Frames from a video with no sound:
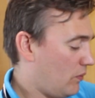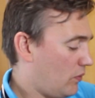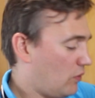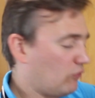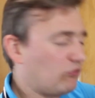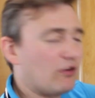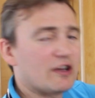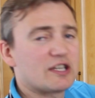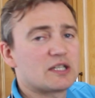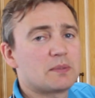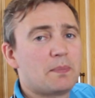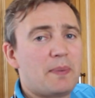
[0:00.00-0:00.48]
The
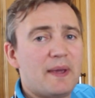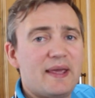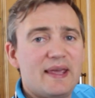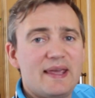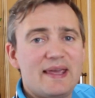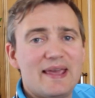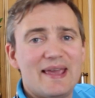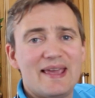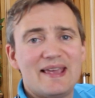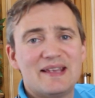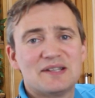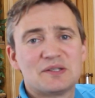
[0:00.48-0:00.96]

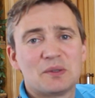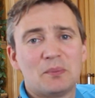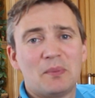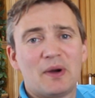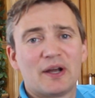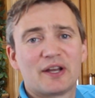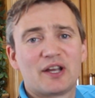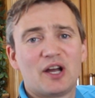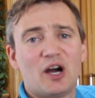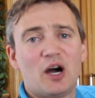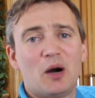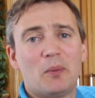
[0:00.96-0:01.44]
recipe is on
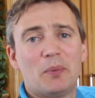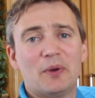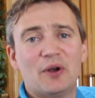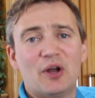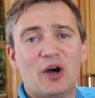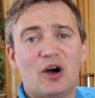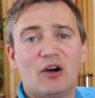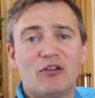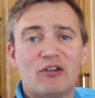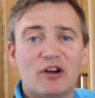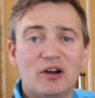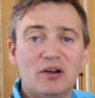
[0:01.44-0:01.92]
my
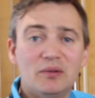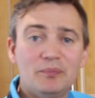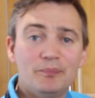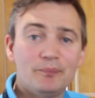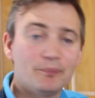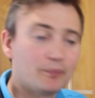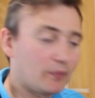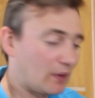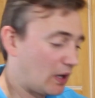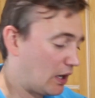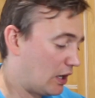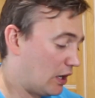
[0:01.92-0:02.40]
carbonara
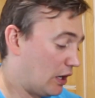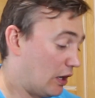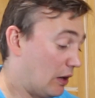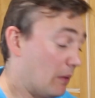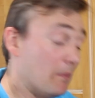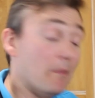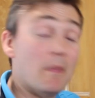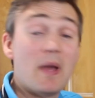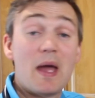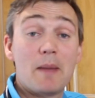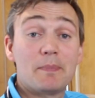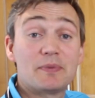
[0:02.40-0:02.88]

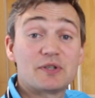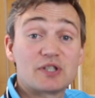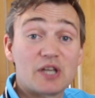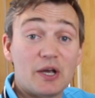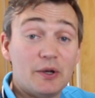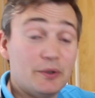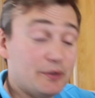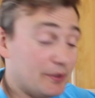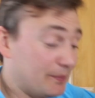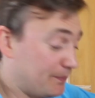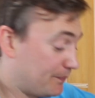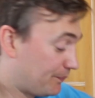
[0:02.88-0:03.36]

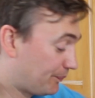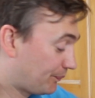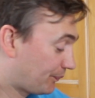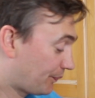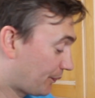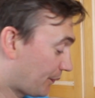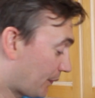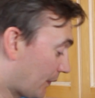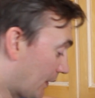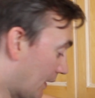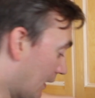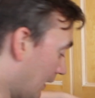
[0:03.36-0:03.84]
episode.
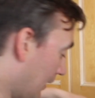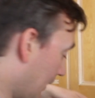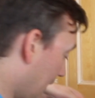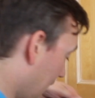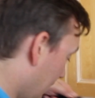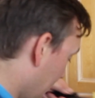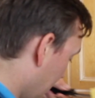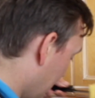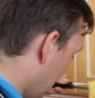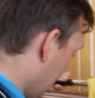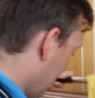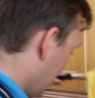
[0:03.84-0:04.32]

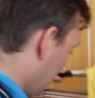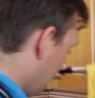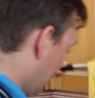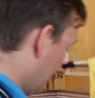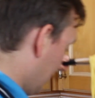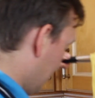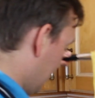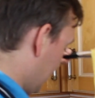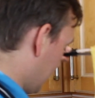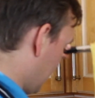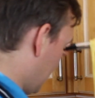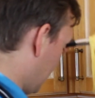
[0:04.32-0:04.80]

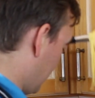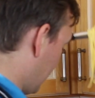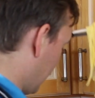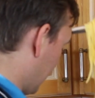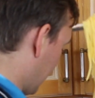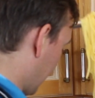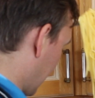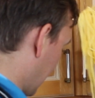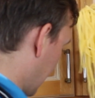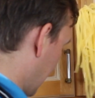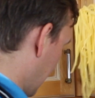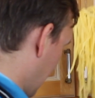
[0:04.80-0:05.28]
So we're
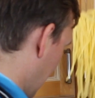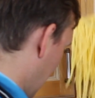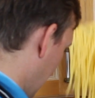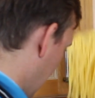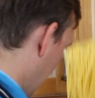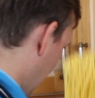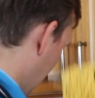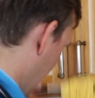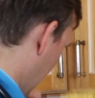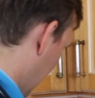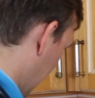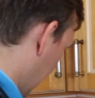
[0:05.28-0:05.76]
just going to
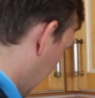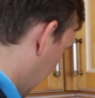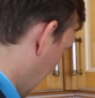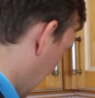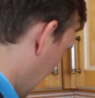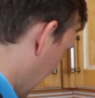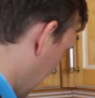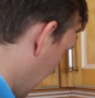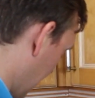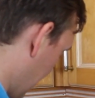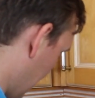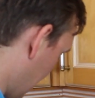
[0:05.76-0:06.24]
add
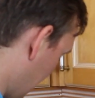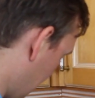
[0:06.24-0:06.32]
that